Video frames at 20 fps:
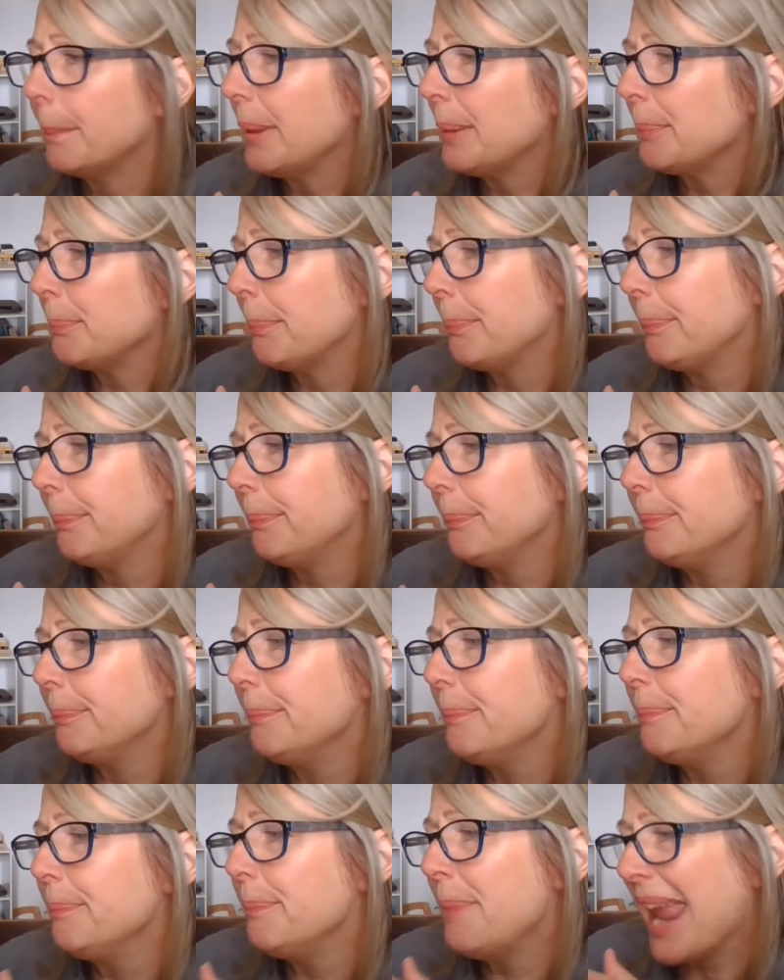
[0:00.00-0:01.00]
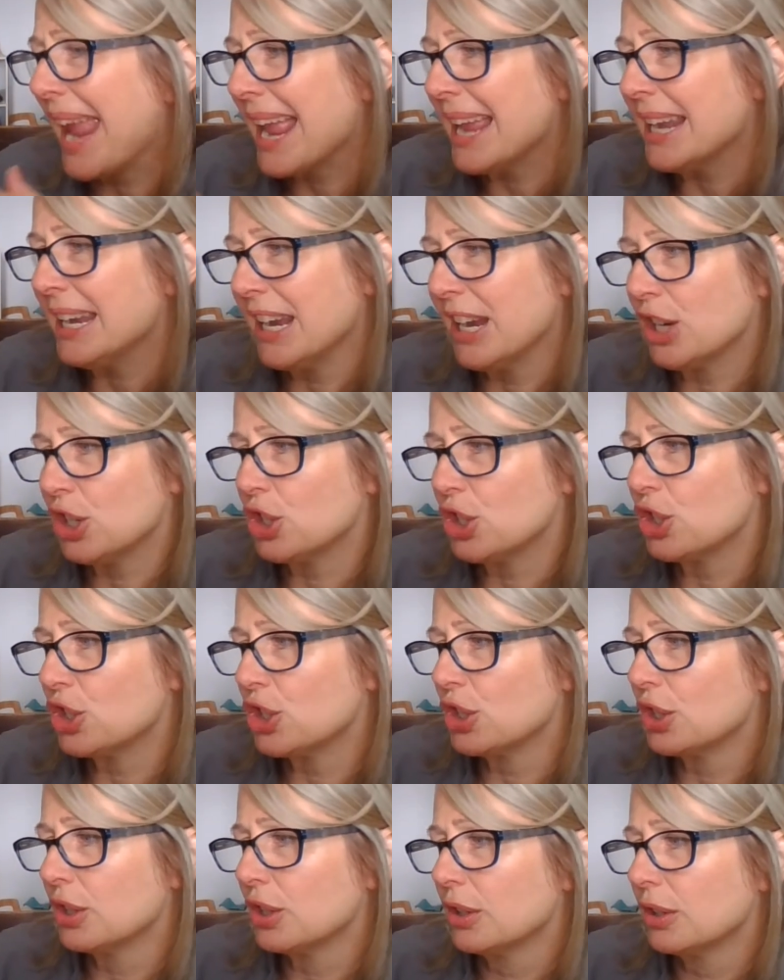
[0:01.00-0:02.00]
But
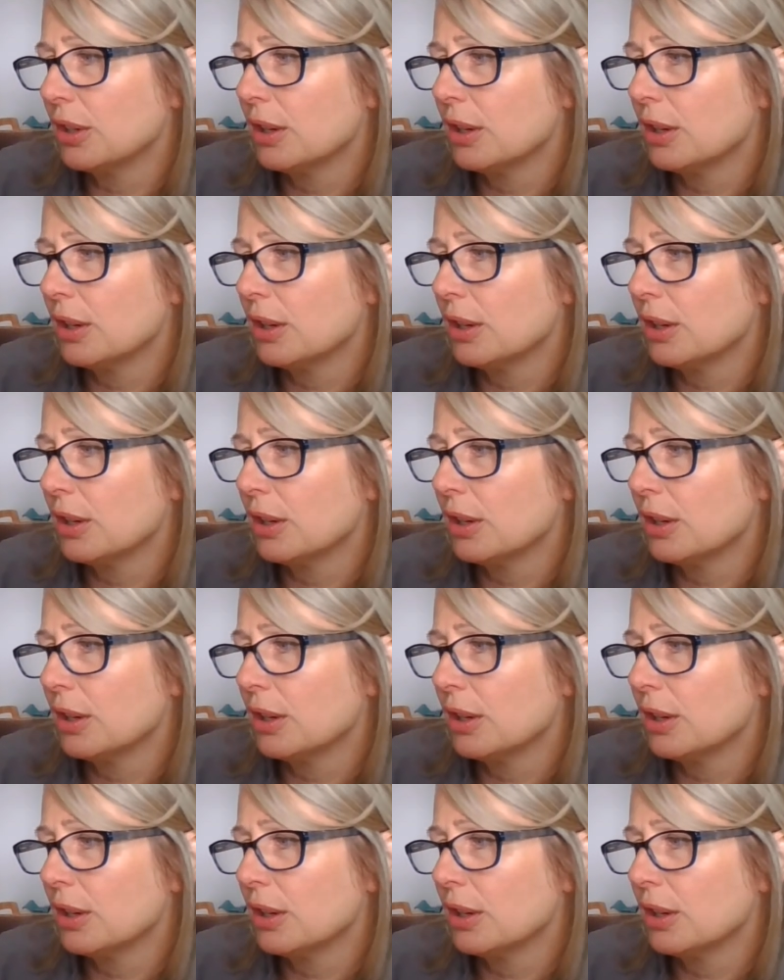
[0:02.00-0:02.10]
banished,